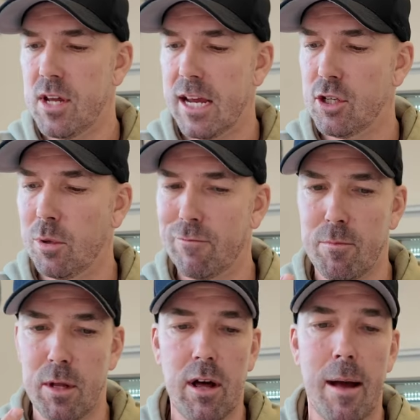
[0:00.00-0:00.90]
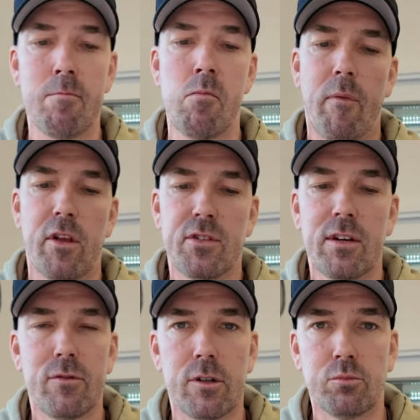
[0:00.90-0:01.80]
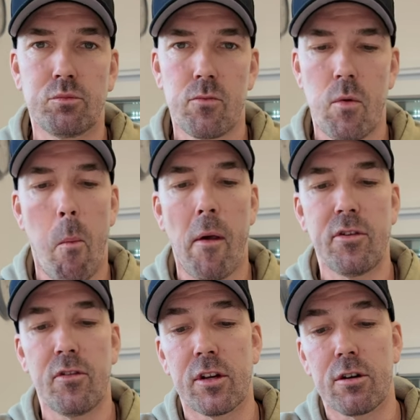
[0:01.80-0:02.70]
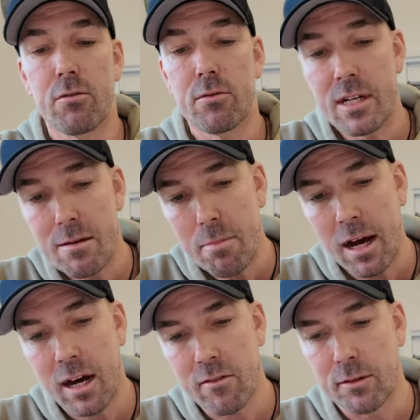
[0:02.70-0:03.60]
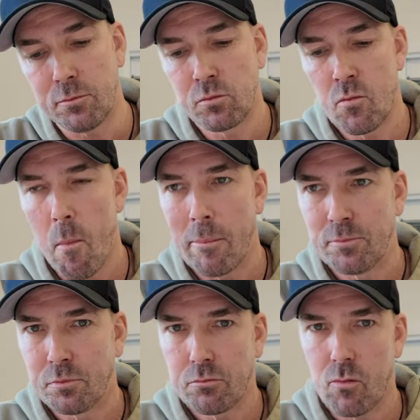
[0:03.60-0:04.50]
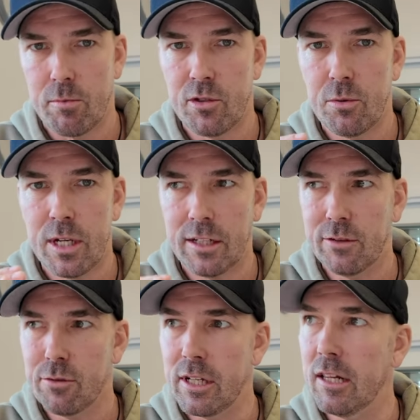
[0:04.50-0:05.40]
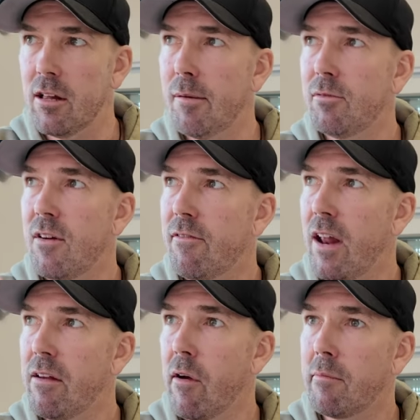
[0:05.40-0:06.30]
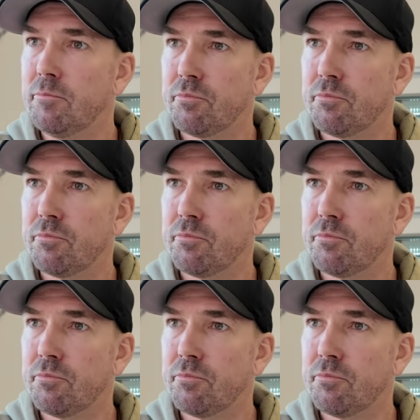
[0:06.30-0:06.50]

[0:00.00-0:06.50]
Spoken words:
tang to it from the lime, and the saffron is in the cream part of it. I'm still getting through that limed flavor.